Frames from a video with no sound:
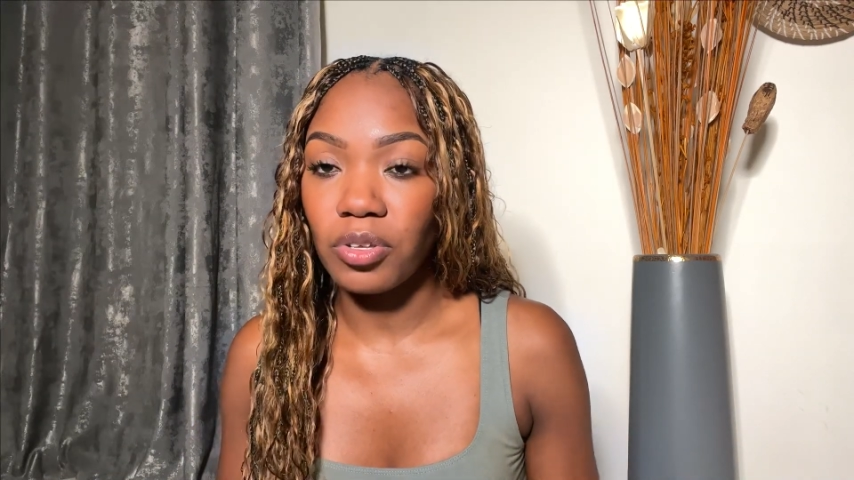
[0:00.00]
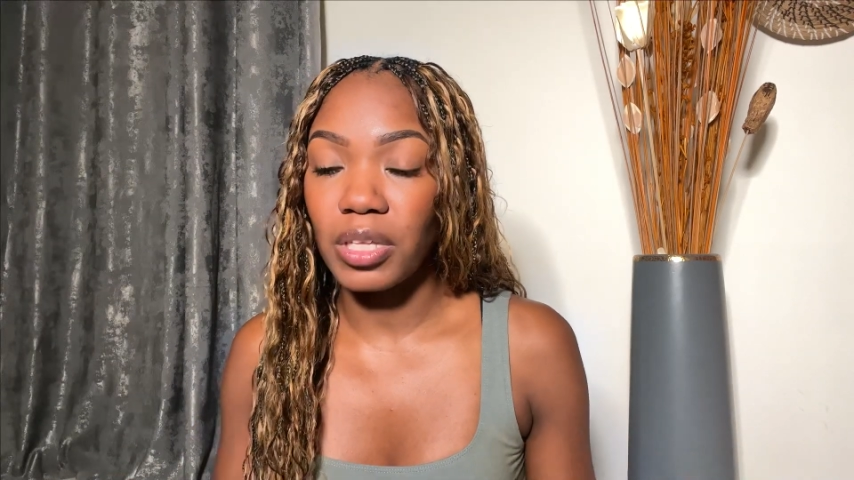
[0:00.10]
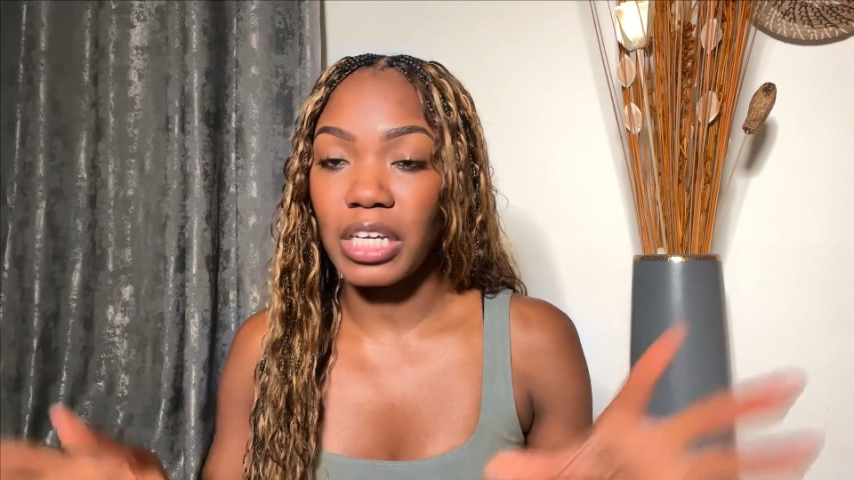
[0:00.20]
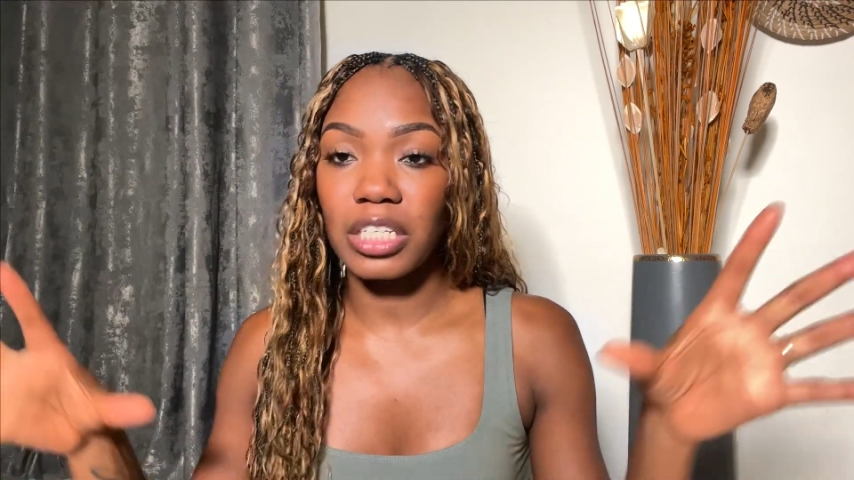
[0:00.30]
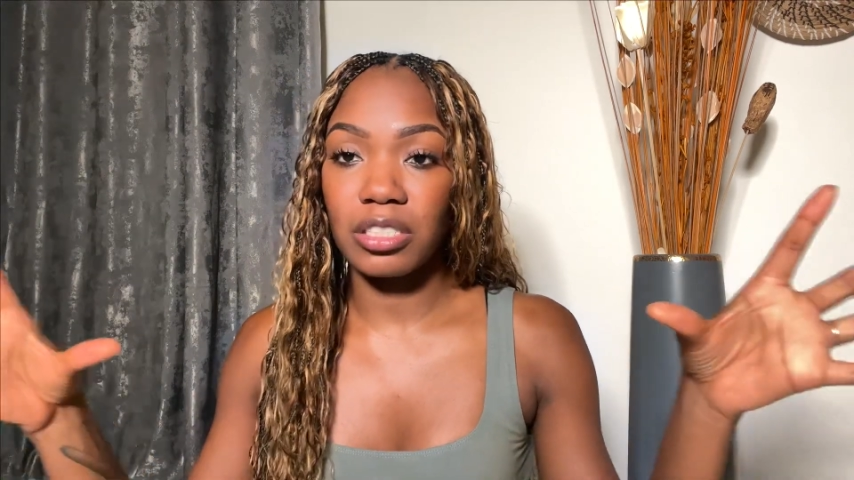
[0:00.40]
so
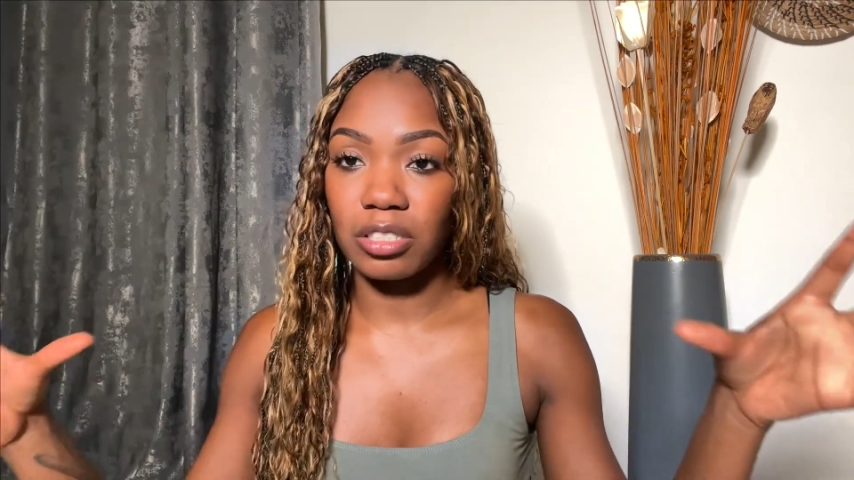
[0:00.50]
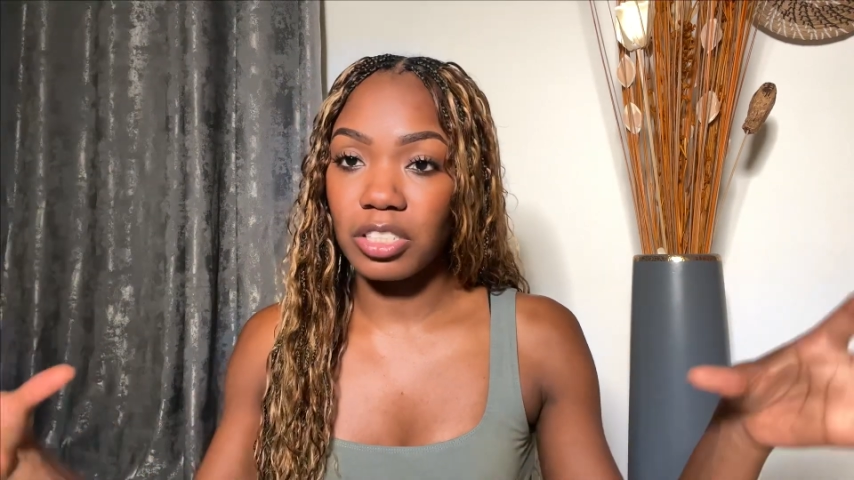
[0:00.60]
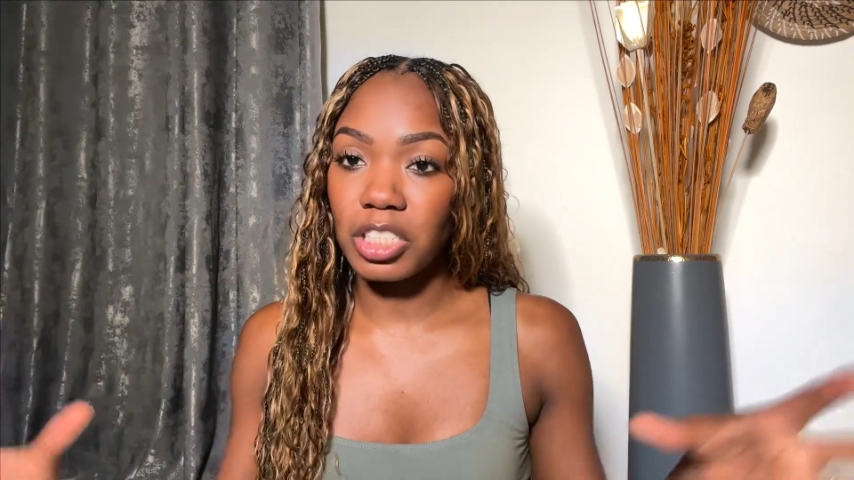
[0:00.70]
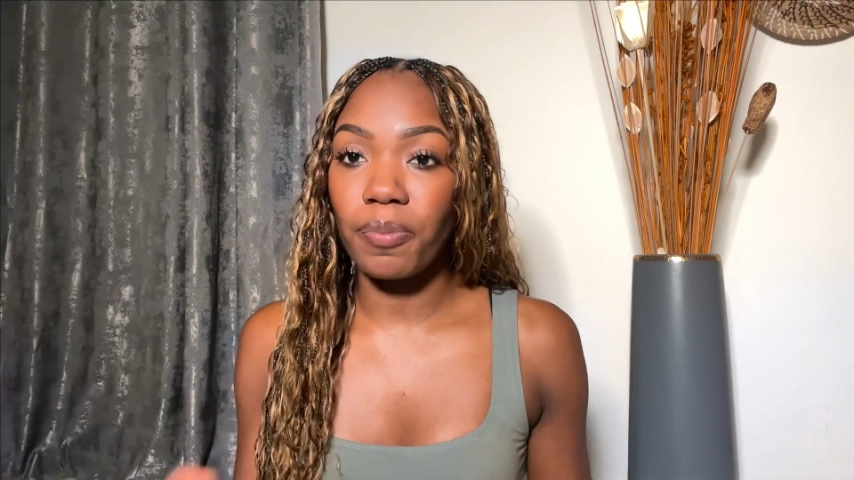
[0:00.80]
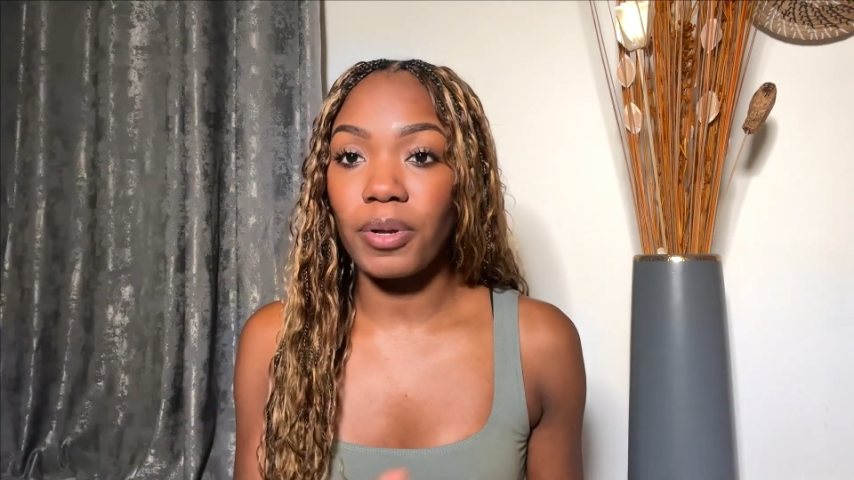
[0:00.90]
they can
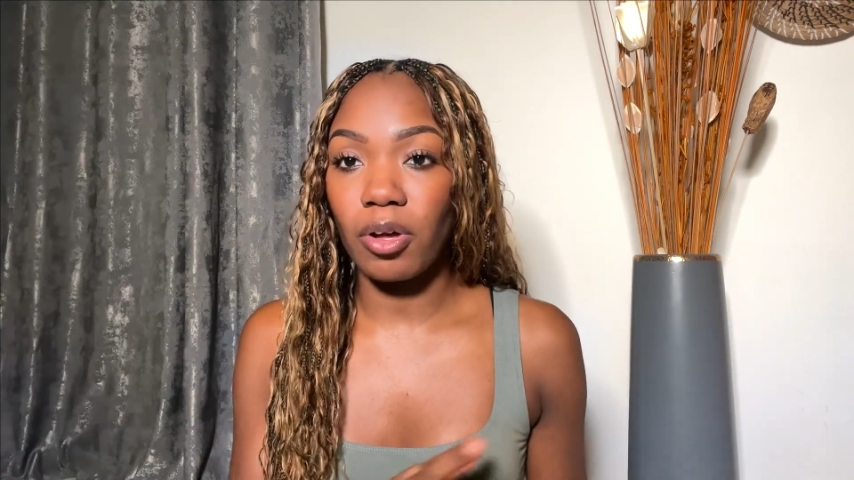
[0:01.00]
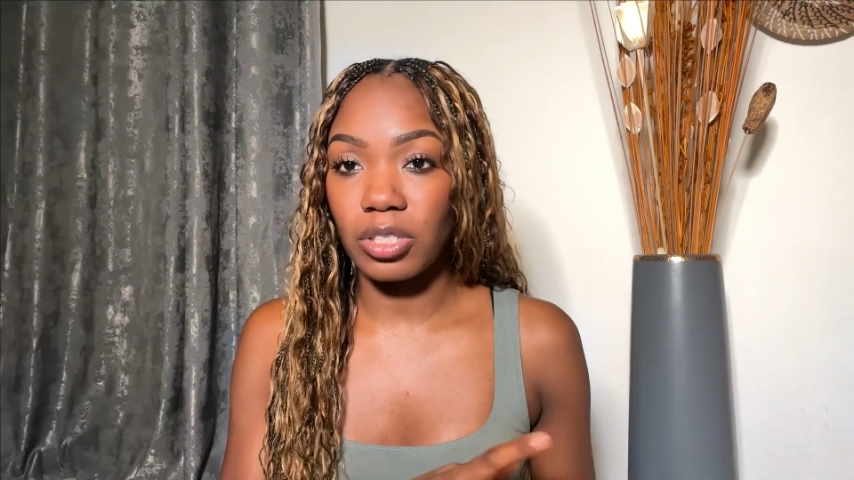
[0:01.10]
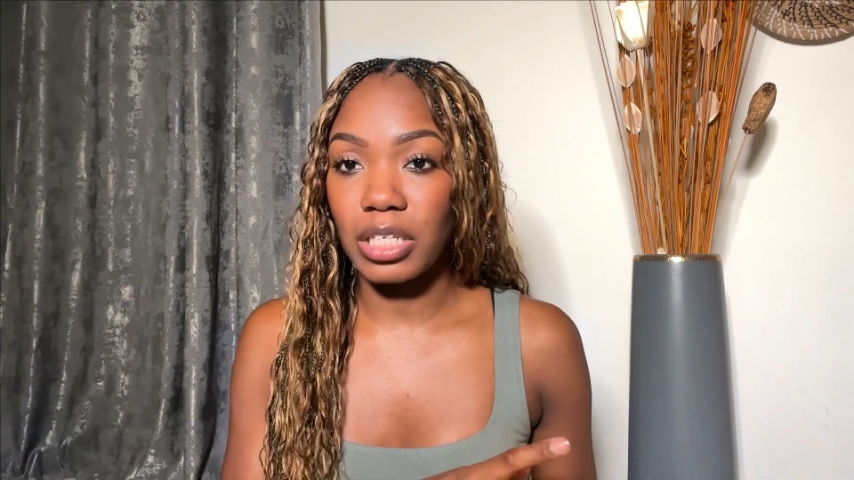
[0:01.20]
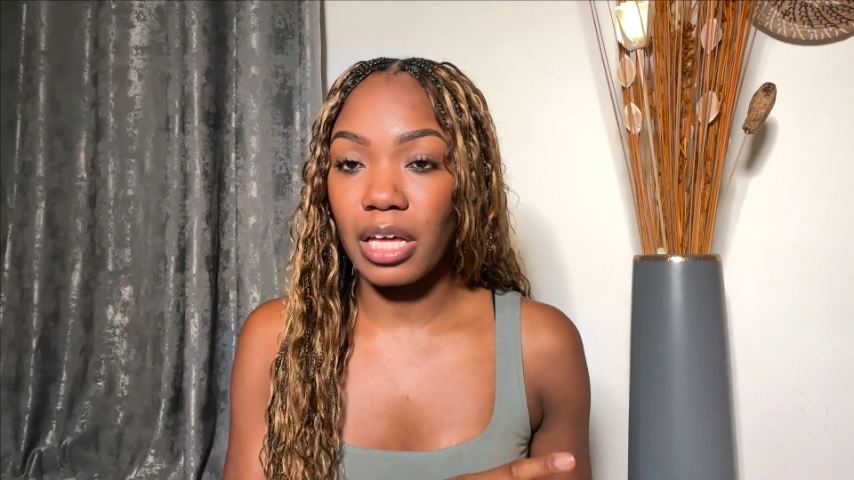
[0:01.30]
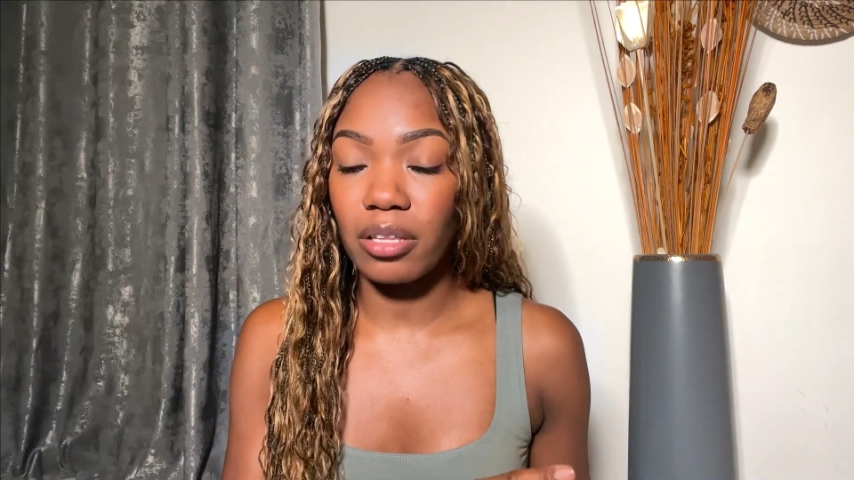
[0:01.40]
ship it all
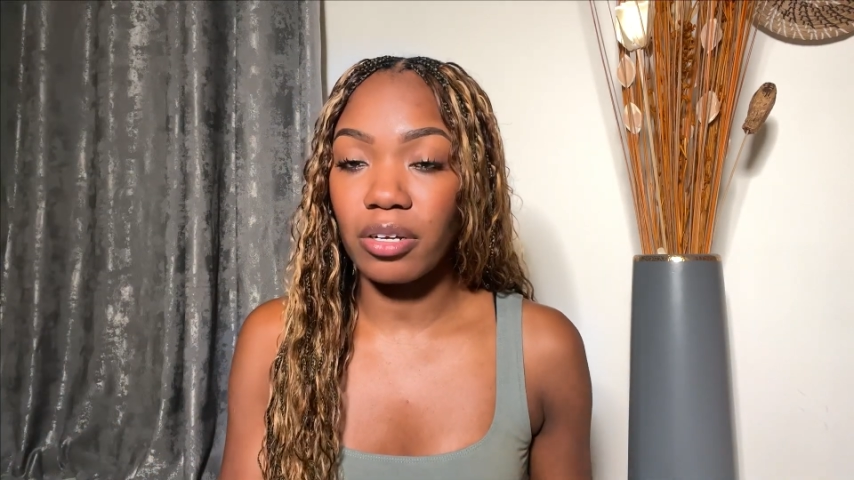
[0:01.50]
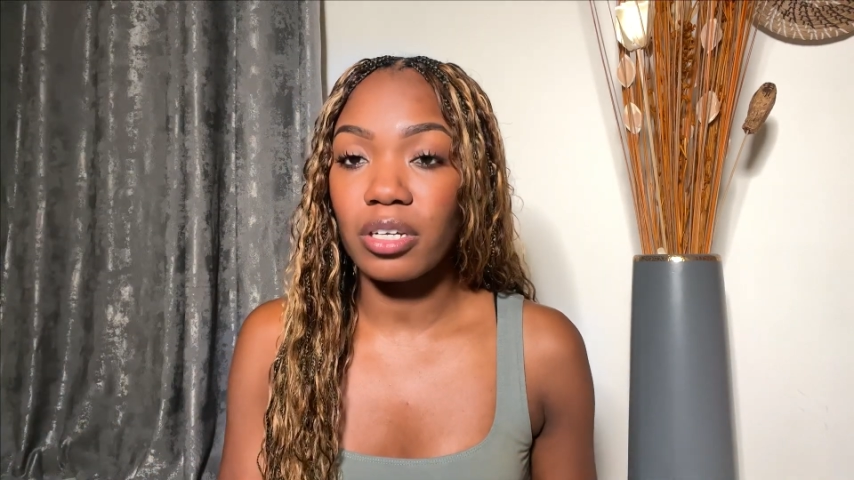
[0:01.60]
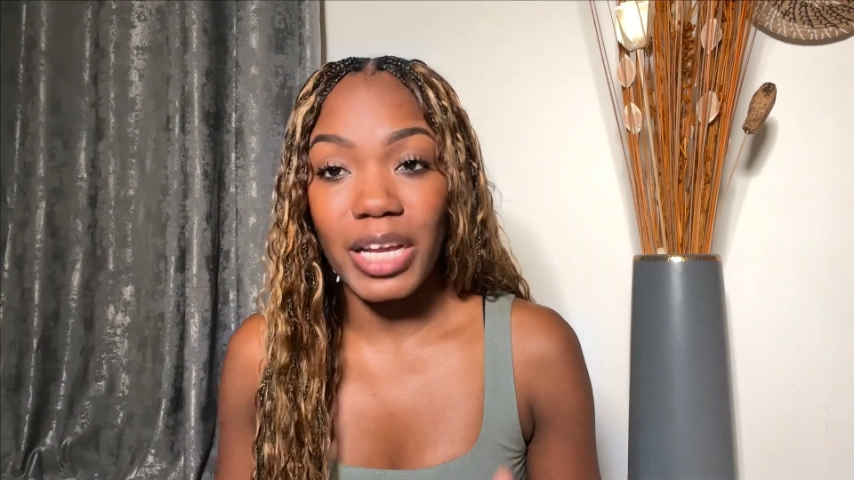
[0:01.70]
together.